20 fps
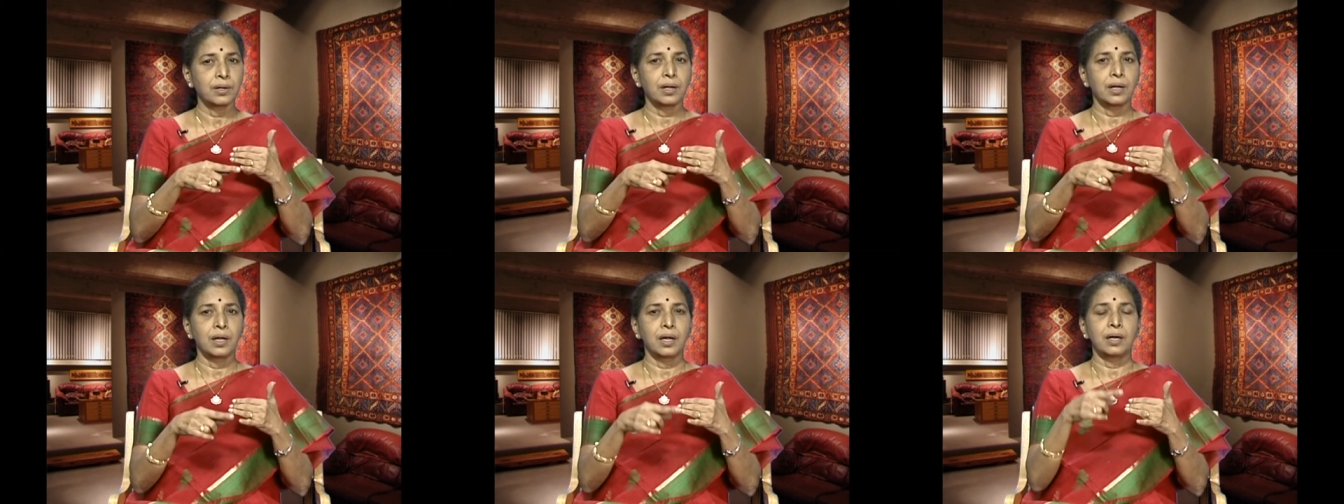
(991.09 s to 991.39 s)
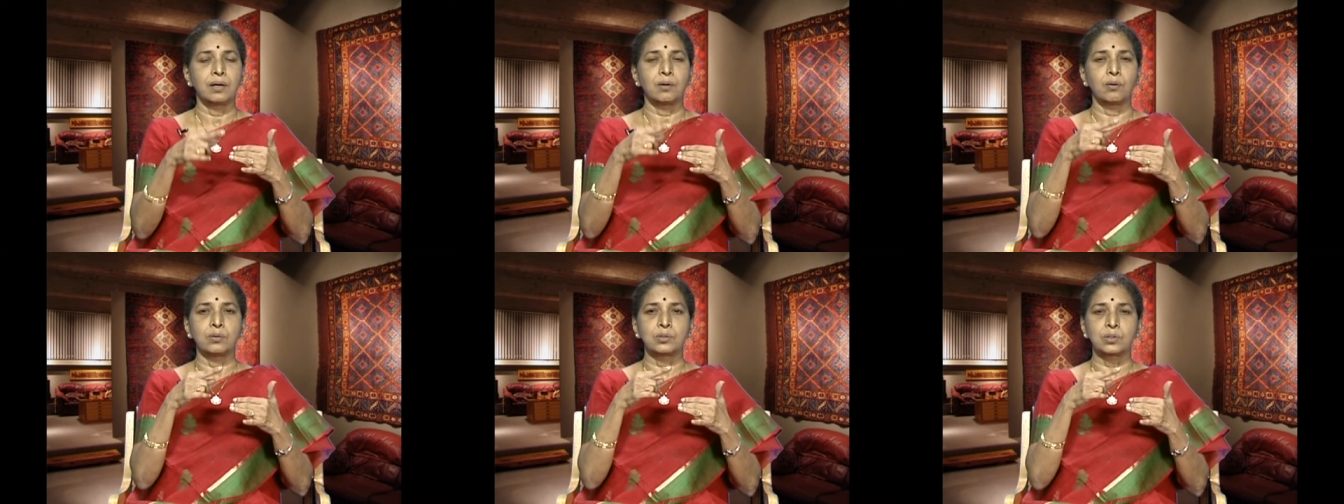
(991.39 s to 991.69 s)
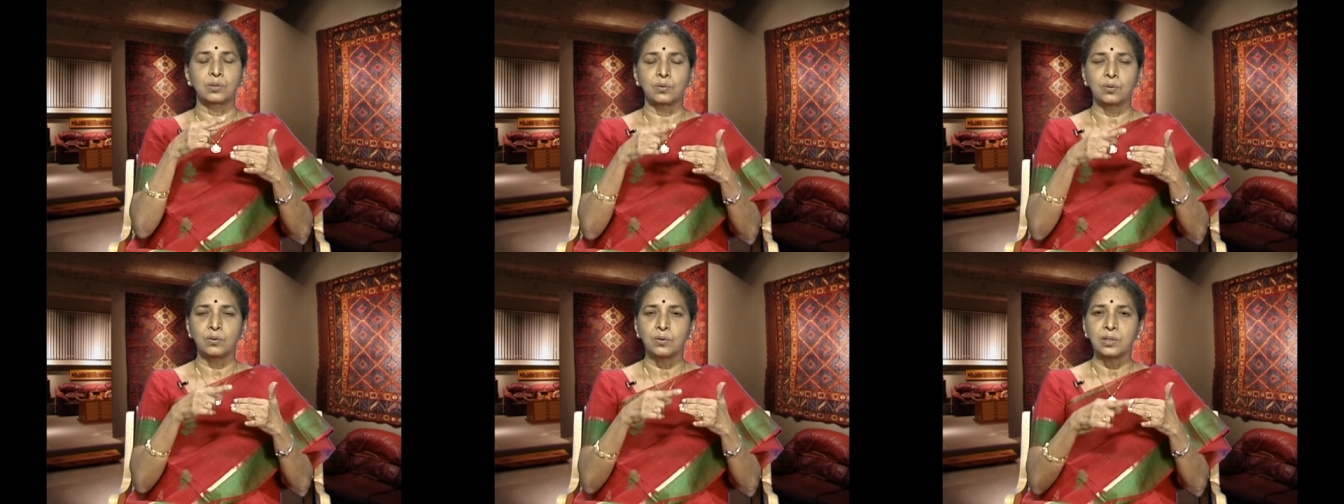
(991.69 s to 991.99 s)
and
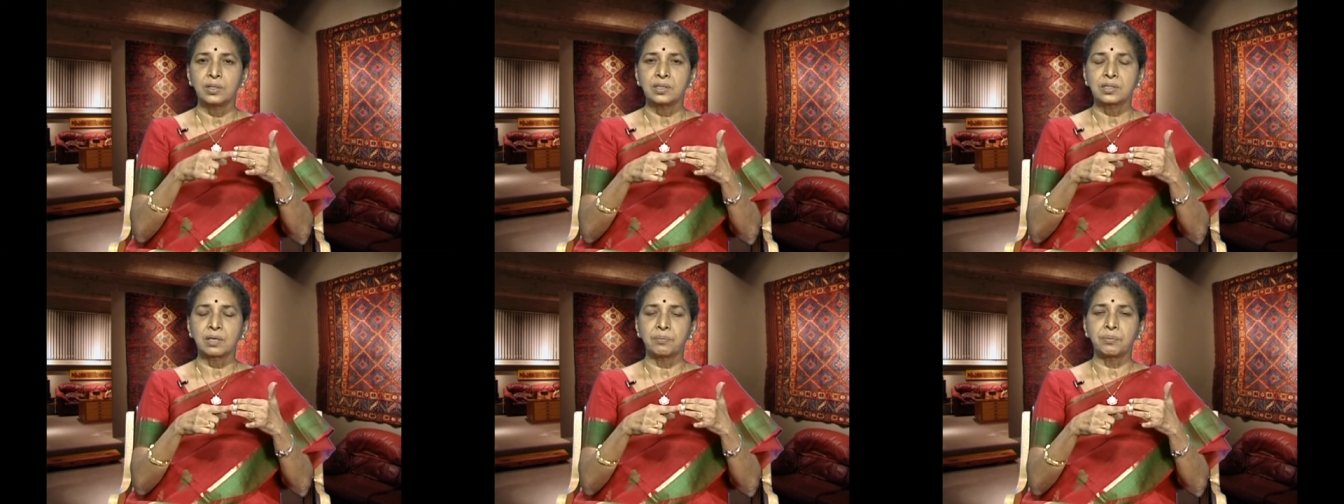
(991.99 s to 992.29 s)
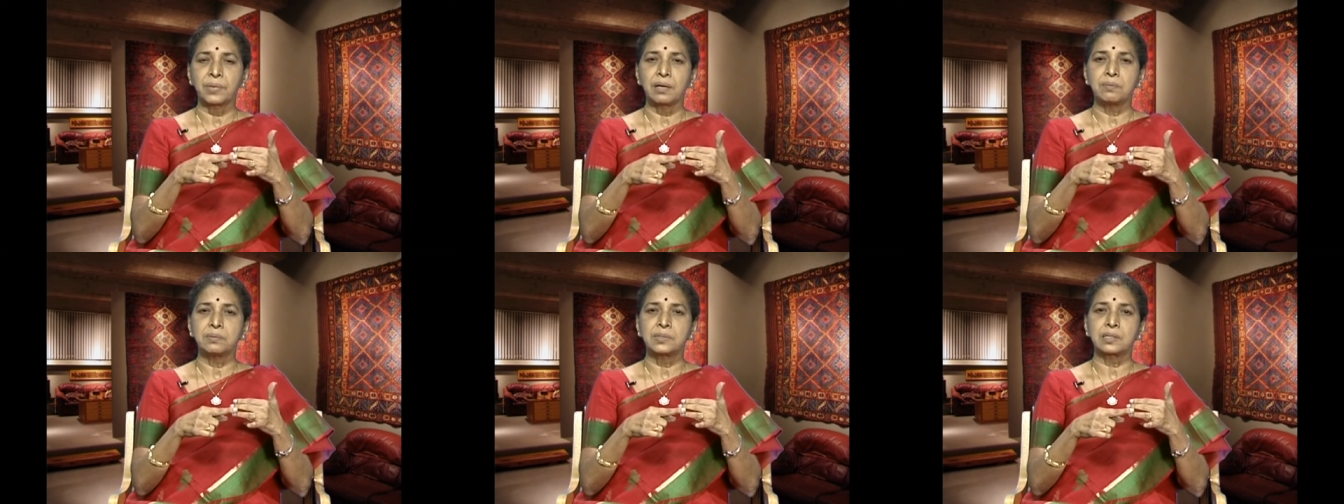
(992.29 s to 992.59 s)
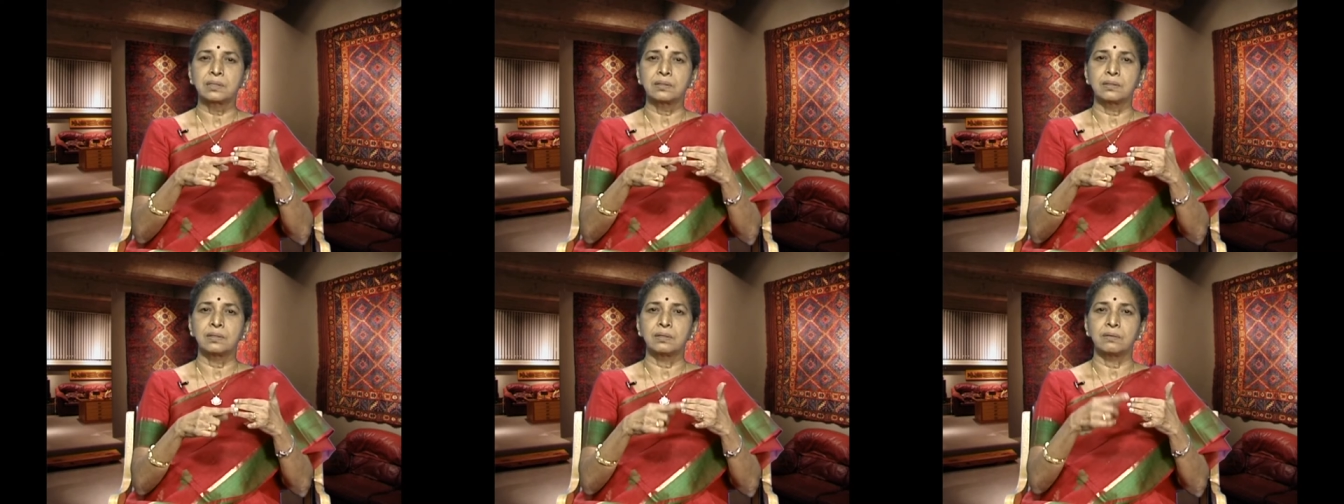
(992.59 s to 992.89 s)
also sometimes
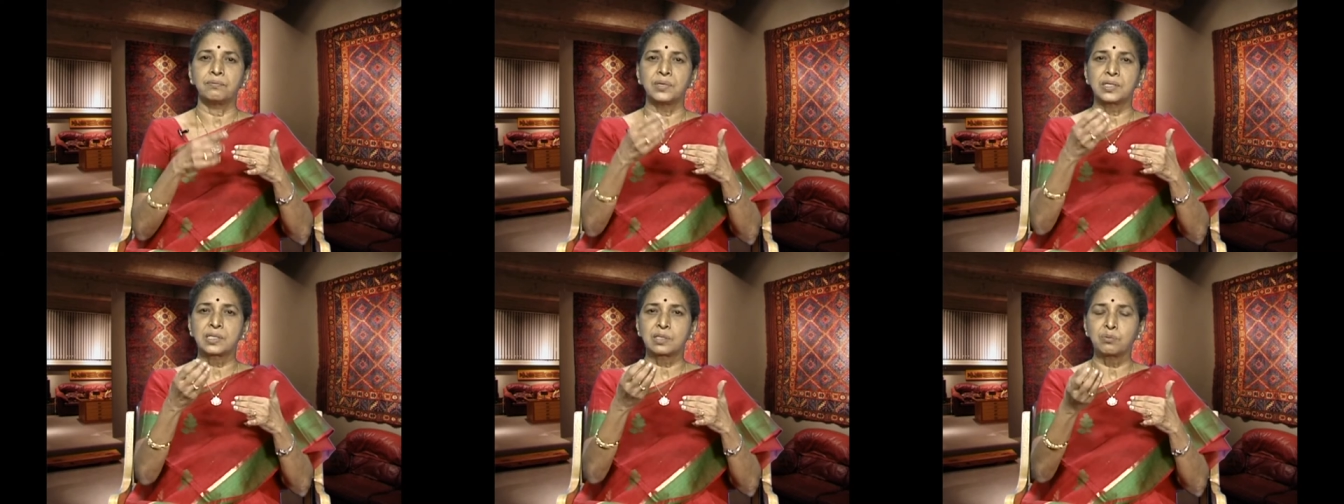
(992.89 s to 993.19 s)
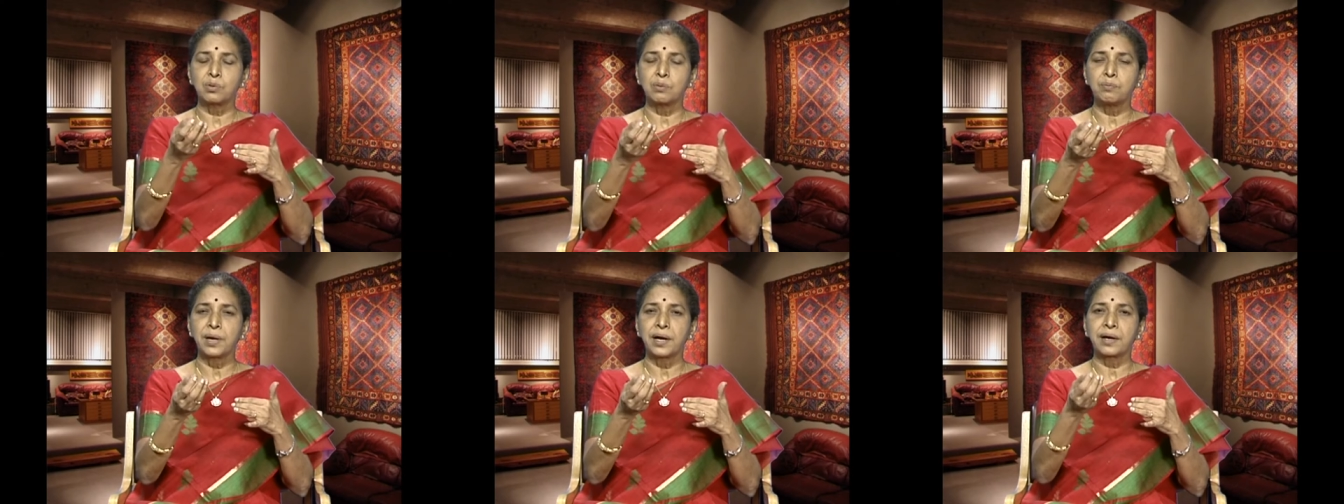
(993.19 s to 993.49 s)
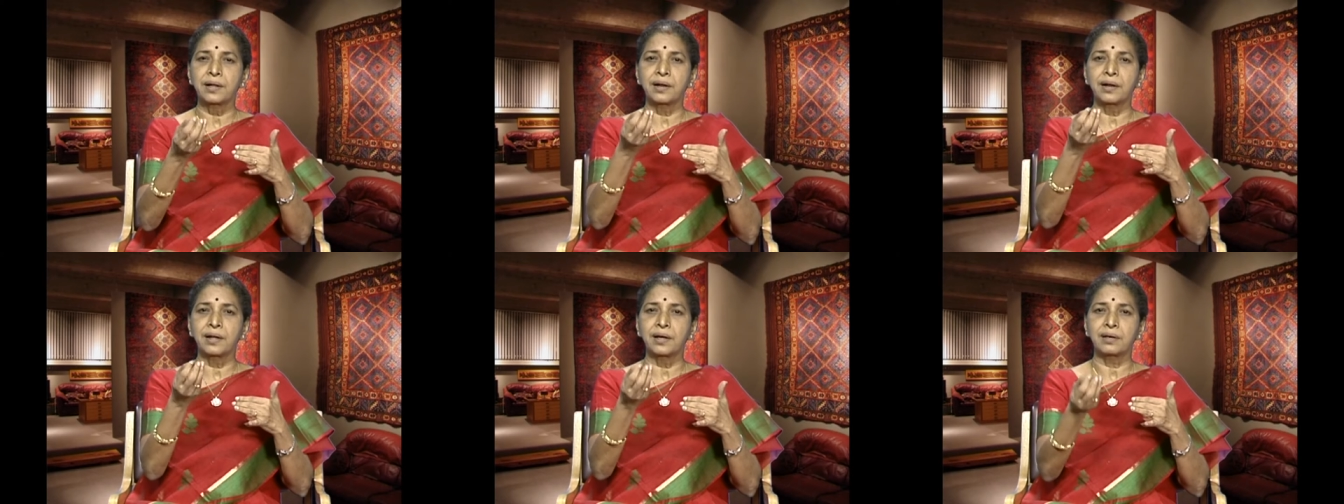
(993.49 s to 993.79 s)
uh, the vegetable matter
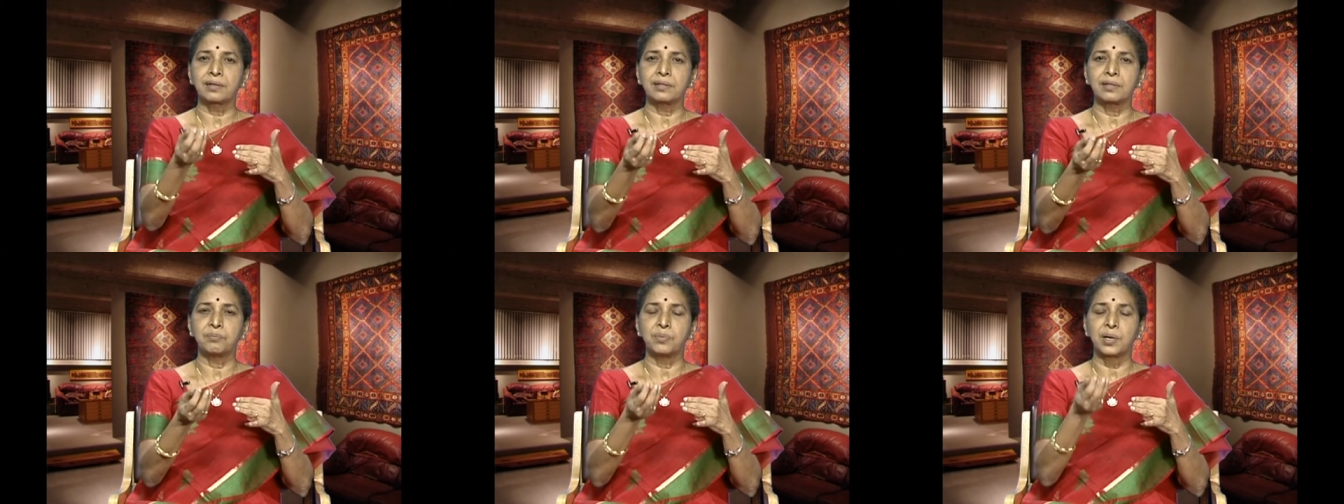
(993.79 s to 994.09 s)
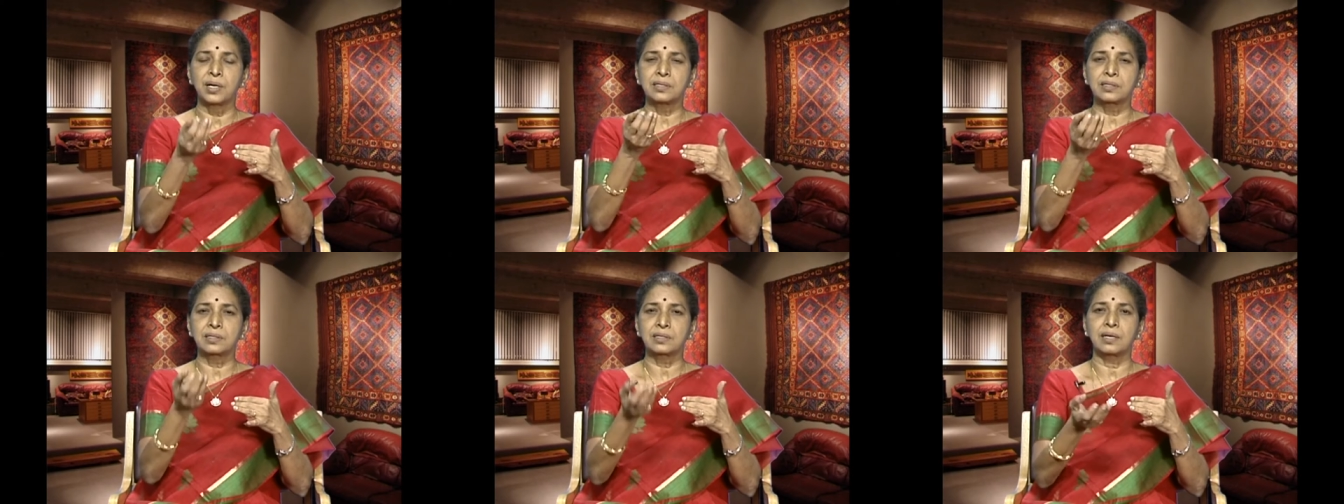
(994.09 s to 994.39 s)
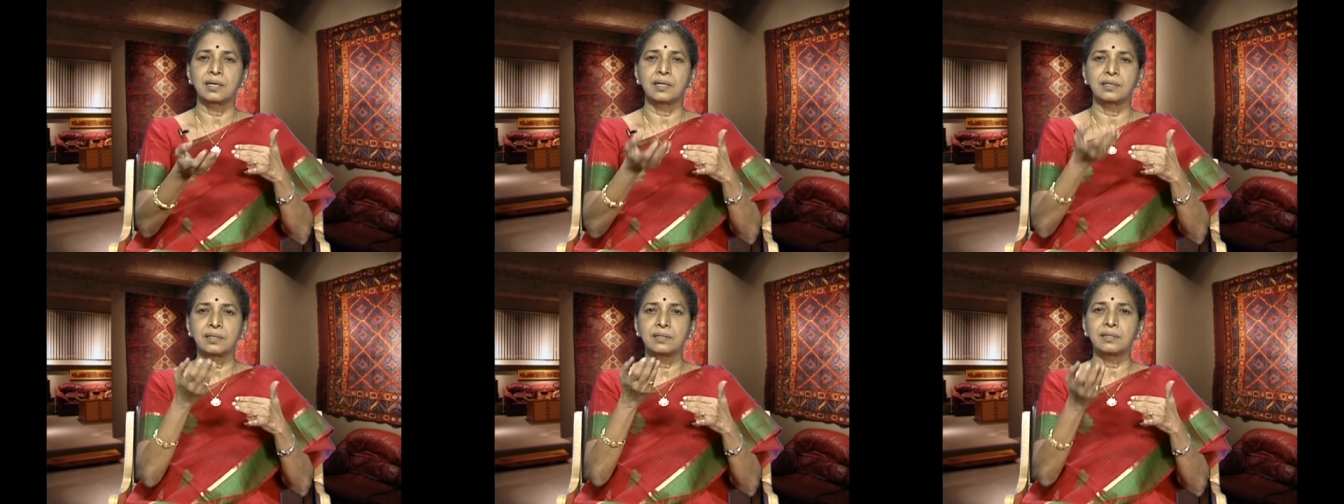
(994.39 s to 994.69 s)
like the burrs and
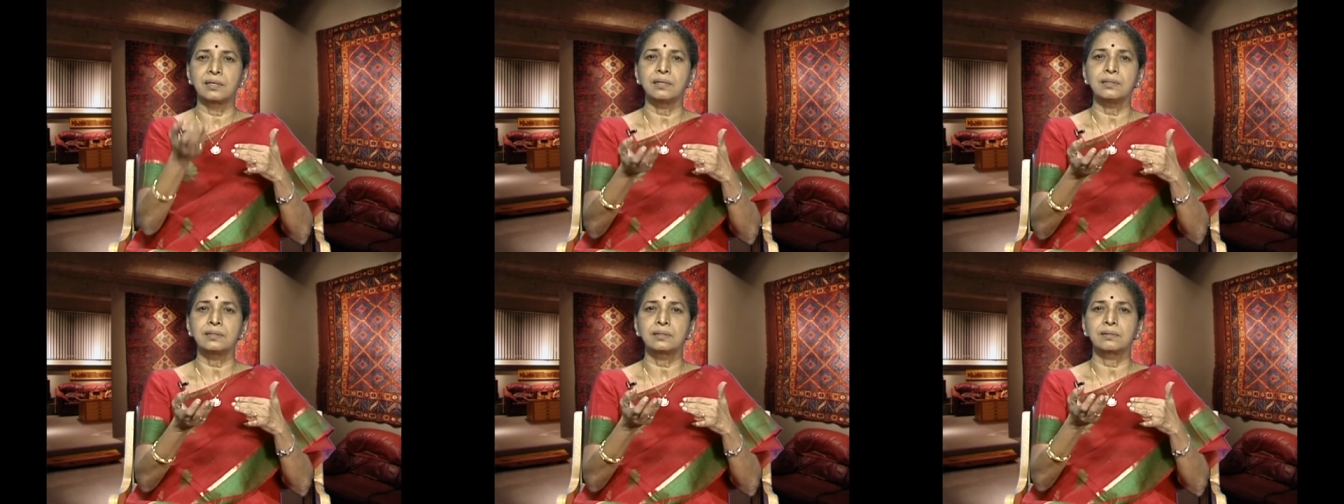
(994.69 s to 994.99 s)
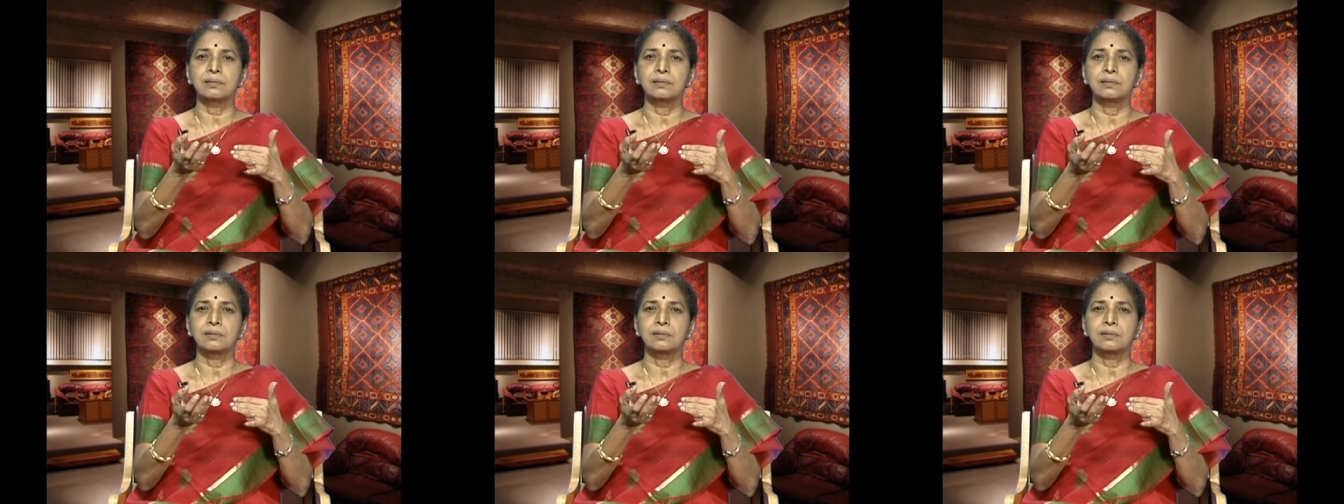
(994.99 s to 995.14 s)
other things,